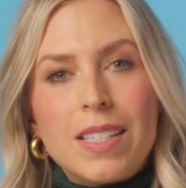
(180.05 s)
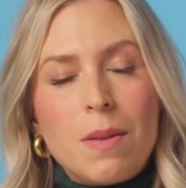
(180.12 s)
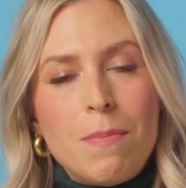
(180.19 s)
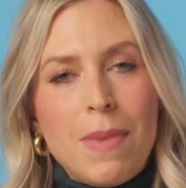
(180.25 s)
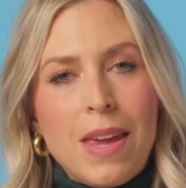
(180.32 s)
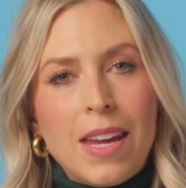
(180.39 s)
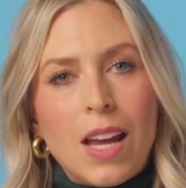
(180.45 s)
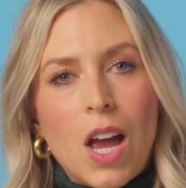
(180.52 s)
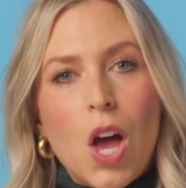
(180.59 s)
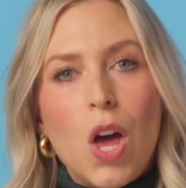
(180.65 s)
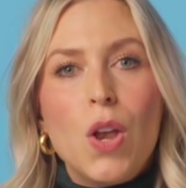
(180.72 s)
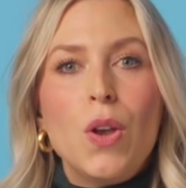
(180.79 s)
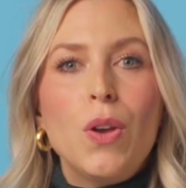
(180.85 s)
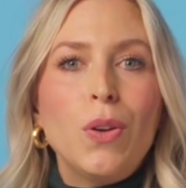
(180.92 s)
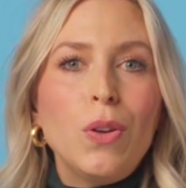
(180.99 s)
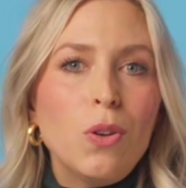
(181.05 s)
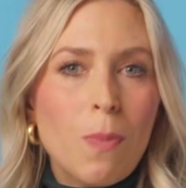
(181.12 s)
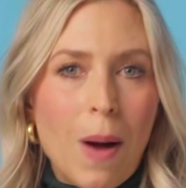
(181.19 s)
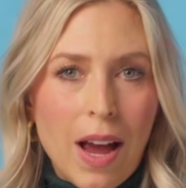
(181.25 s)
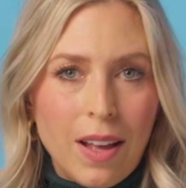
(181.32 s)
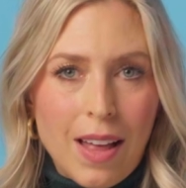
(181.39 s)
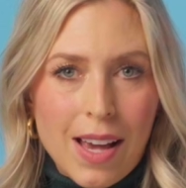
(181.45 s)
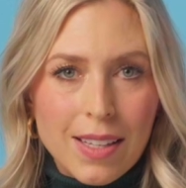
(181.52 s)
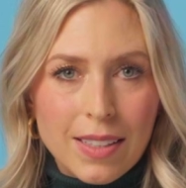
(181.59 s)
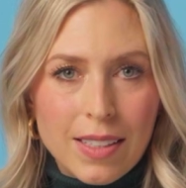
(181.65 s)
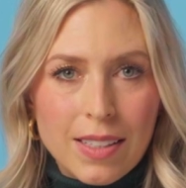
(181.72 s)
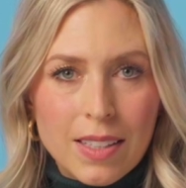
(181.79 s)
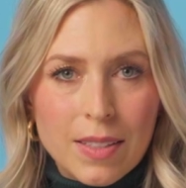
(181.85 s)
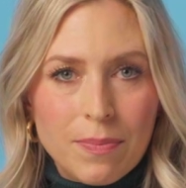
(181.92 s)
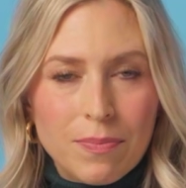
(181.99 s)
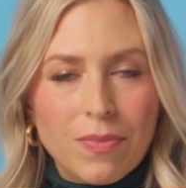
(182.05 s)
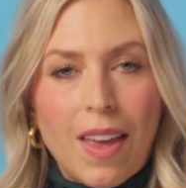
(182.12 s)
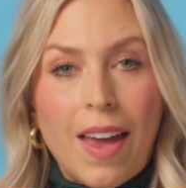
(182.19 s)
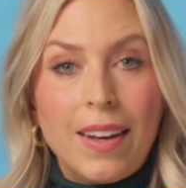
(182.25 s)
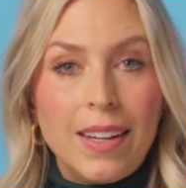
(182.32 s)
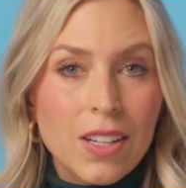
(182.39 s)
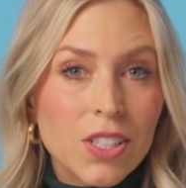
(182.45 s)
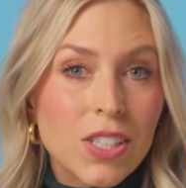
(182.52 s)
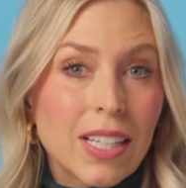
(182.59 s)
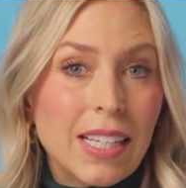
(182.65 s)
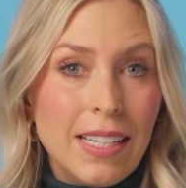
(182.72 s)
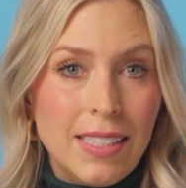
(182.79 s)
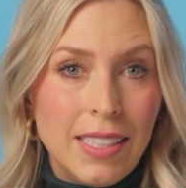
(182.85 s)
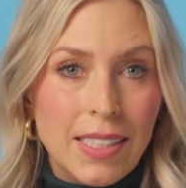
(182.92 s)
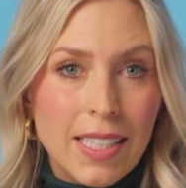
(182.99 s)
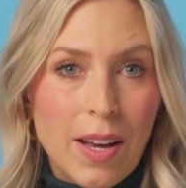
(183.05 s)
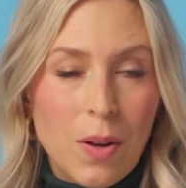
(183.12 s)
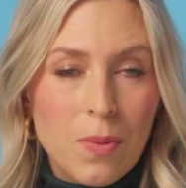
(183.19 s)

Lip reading: make new bile acids. And here's a key detail.